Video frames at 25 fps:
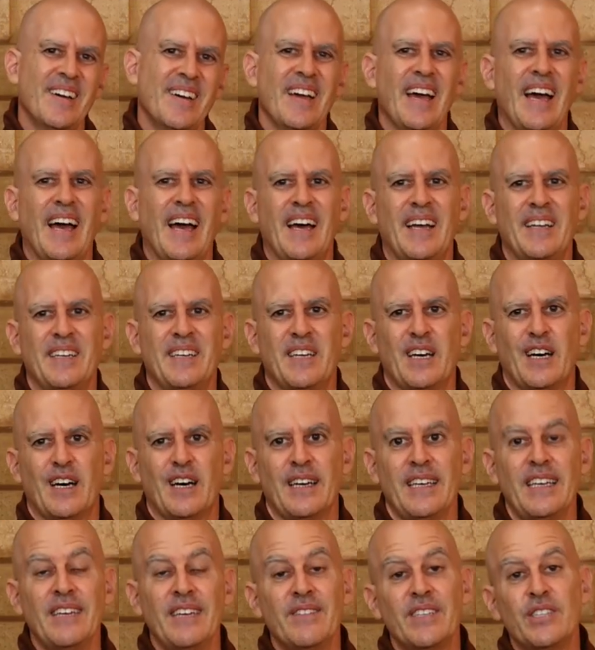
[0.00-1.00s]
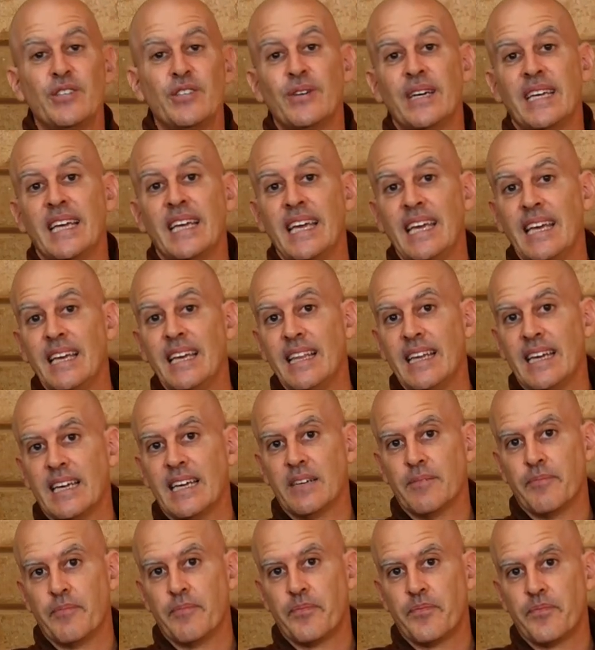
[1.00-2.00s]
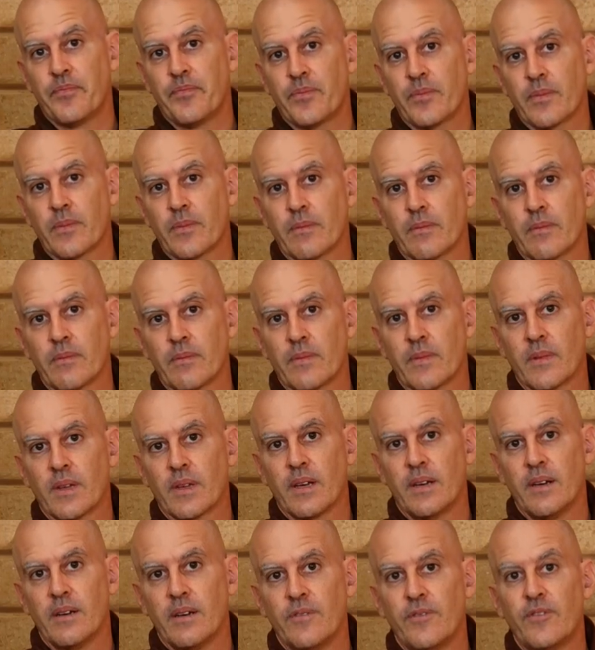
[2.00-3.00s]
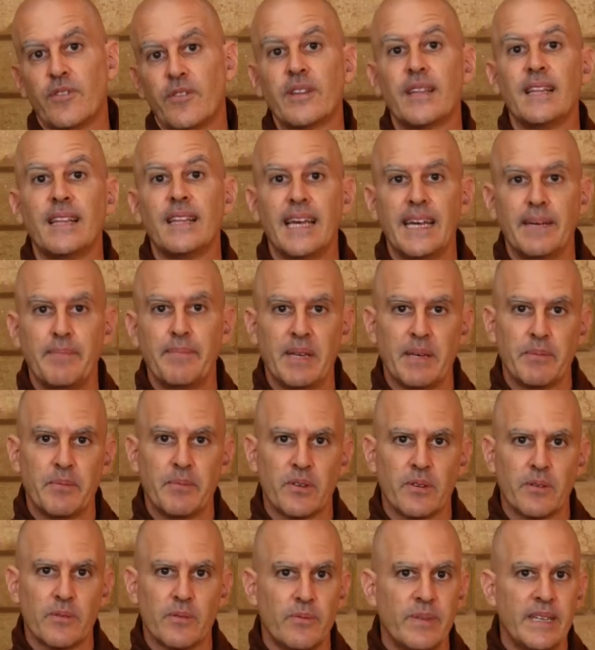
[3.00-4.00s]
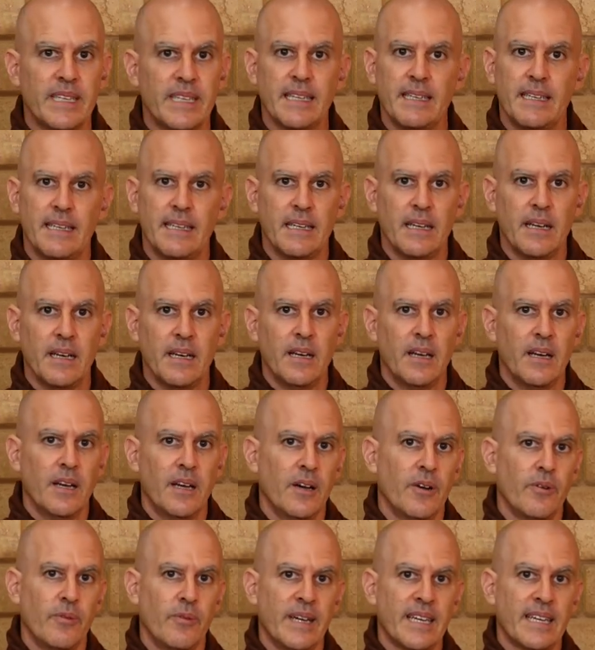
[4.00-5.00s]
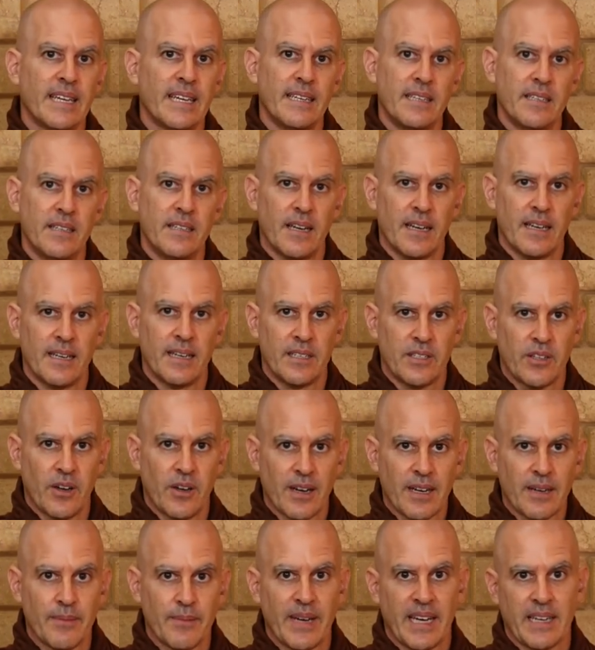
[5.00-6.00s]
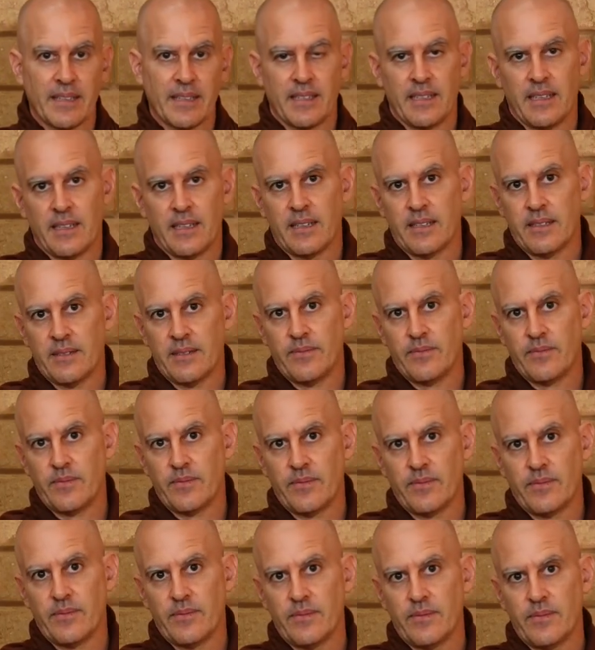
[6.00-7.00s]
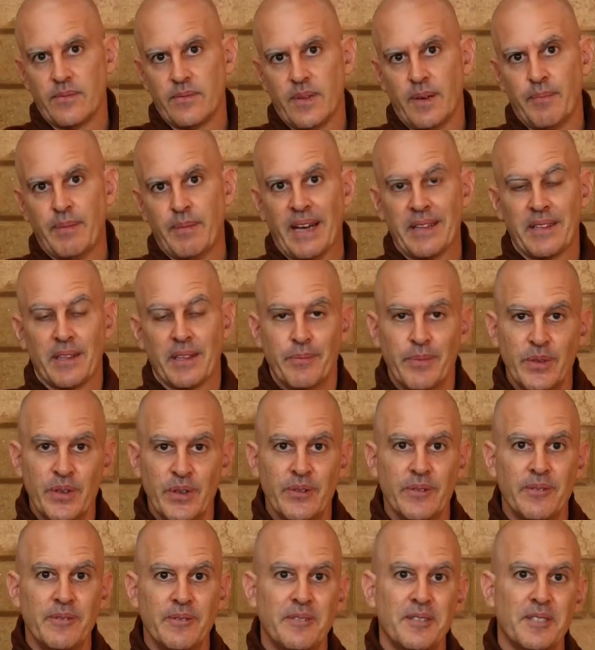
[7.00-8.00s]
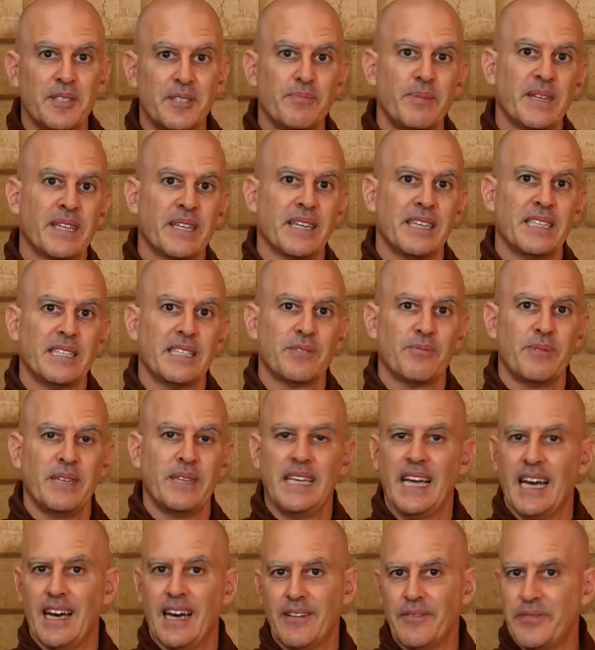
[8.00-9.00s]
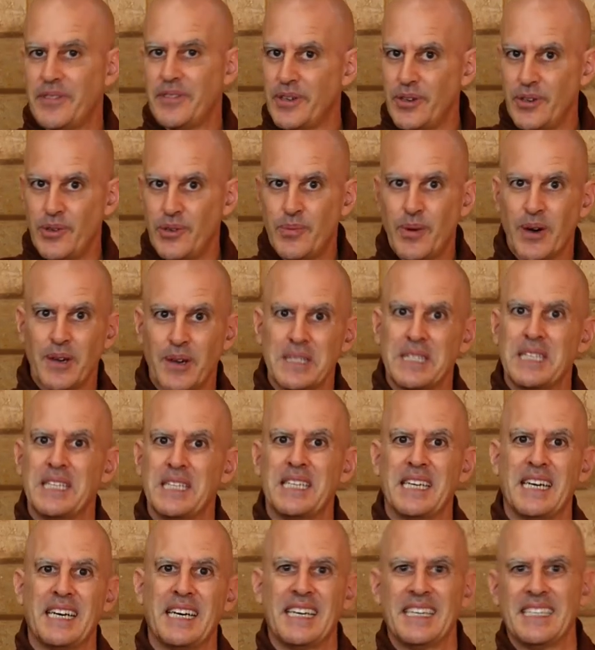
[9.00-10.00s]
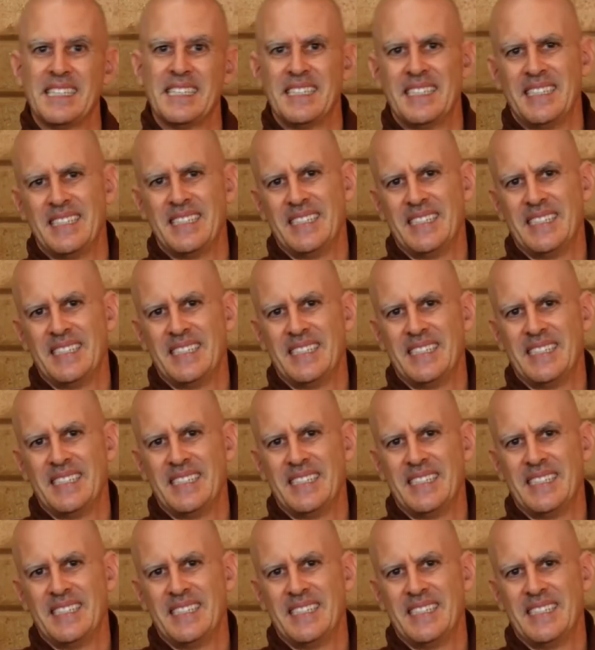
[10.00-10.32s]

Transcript: and even doing healing for the lay people, we can talk about the moons, because we have the Upasita.